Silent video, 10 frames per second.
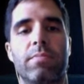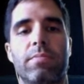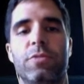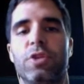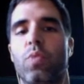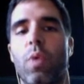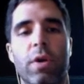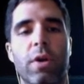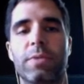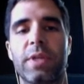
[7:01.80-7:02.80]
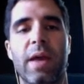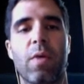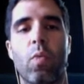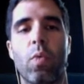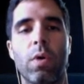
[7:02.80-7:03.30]
just work up to that
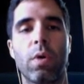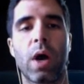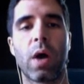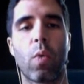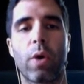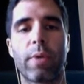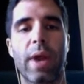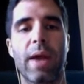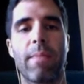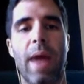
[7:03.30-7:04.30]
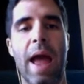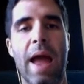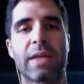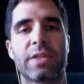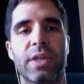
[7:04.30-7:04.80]
1 rep
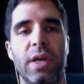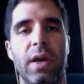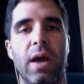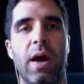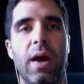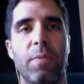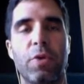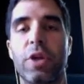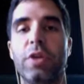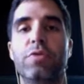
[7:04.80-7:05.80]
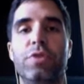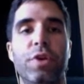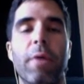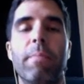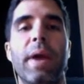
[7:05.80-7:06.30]
max. You can use
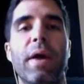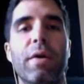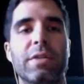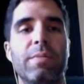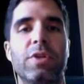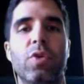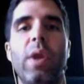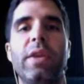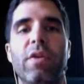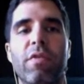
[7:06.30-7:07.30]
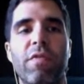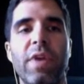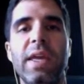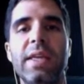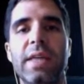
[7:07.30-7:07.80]
dumbbells in between your
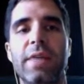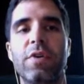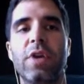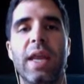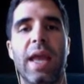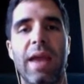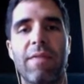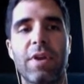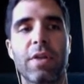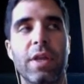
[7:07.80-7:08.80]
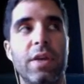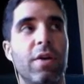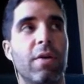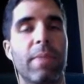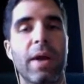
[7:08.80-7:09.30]
feet. If you get heavier than
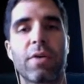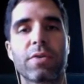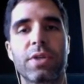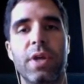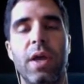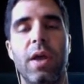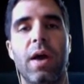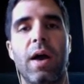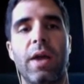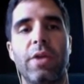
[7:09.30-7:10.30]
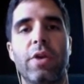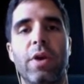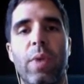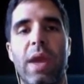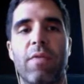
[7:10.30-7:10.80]
dumbbells,
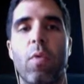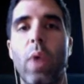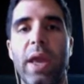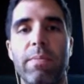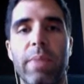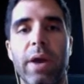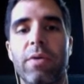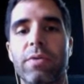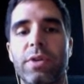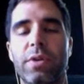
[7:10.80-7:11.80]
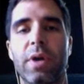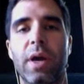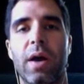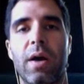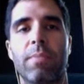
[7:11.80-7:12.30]
we have a weight belt
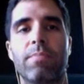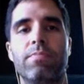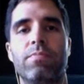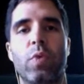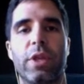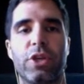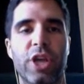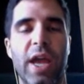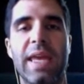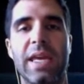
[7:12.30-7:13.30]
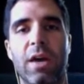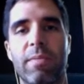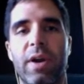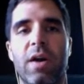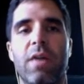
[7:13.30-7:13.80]
with a chain
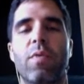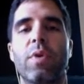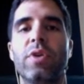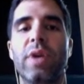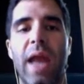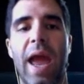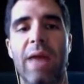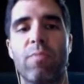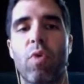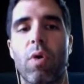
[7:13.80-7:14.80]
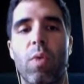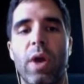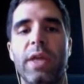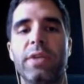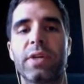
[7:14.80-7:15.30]
coming off where you can add more weight.